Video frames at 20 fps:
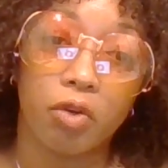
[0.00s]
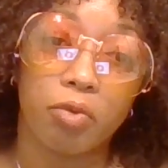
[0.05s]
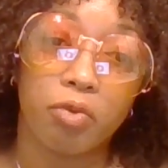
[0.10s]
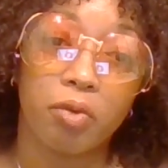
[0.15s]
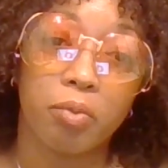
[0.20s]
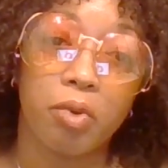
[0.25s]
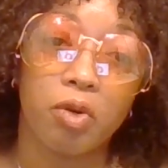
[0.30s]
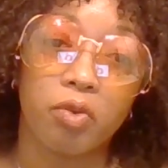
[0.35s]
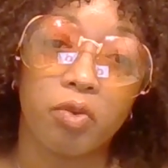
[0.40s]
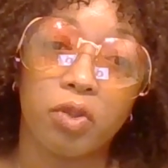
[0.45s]

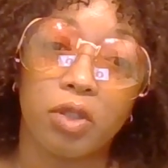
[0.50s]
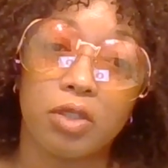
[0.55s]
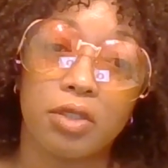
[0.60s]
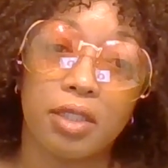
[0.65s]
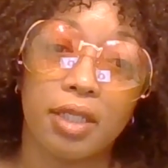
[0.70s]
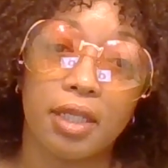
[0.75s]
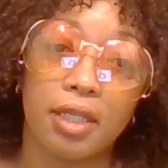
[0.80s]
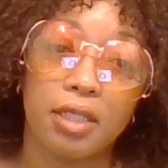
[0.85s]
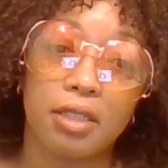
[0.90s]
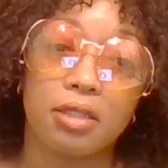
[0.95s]
for both those
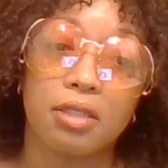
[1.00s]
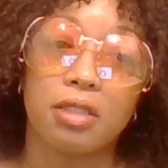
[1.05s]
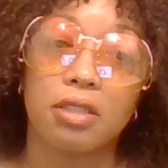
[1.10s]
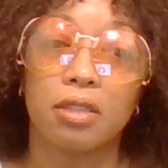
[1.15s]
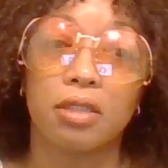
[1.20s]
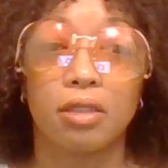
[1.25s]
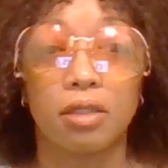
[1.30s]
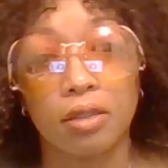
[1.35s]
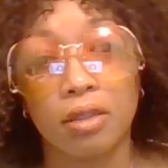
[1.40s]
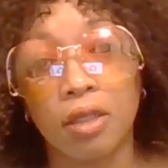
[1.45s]
ladies
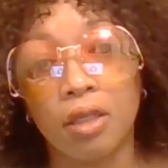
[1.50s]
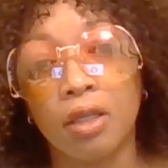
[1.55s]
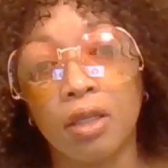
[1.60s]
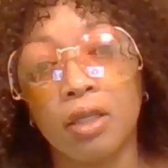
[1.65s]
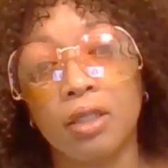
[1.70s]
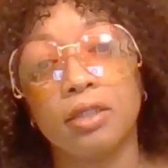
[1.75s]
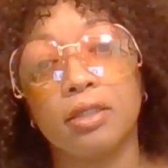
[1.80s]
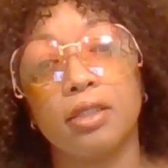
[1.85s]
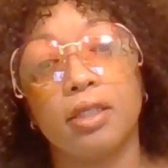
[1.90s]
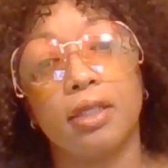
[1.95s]
to
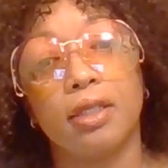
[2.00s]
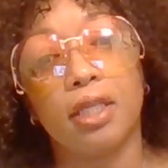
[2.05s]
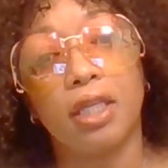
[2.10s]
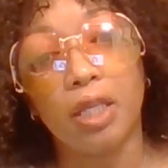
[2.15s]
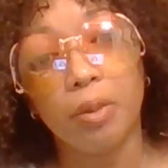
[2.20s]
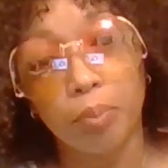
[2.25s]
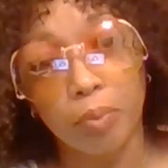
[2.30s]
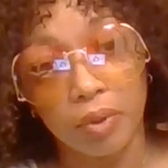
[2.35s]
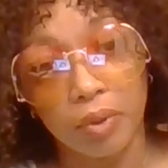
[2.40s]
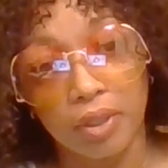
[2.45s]

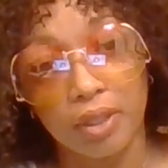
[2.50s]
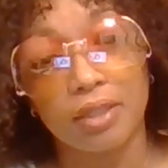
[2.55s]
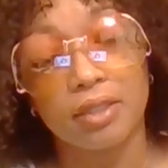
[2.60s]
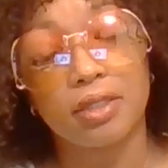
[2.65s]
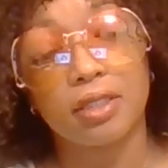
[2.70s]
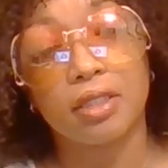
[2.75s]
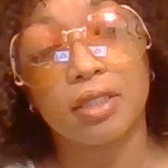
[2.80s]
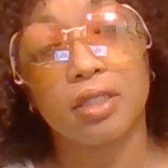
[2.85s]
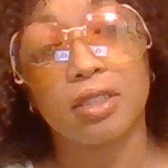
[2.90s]
keep it